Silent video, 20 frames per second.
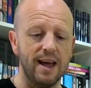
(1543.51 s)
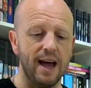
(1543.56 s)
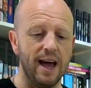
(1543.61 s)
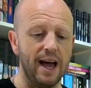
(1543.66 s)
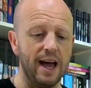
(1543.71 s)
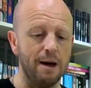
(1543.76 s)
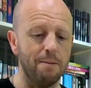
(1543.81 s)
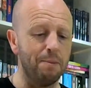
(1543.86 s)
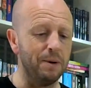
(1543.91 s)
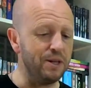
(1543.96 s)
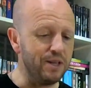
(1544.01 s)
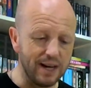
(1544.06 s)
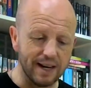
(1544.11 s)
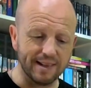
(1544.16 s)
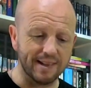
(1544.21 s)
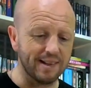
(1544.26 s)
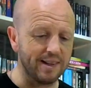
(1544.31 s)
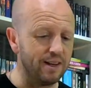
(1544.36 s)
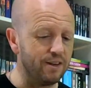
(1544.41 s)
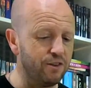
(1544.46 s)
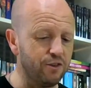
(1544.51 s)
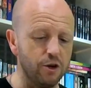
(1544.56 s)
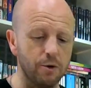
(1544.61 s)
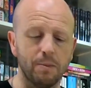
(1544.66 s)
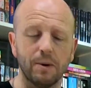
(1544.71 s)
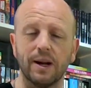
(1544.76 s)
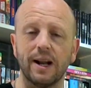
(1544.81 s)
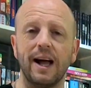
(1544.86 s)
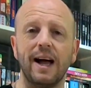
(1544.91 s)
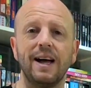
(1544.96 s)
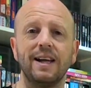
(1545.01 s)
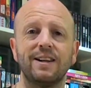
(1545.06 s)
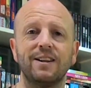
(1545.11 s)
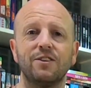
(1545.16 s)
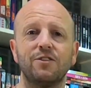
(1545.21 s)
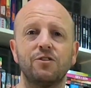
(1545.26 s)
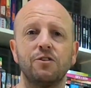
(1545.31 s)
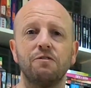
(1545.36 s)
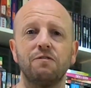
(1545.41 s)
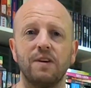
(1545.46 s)
But yes, super
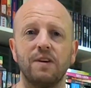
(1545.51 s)
glad to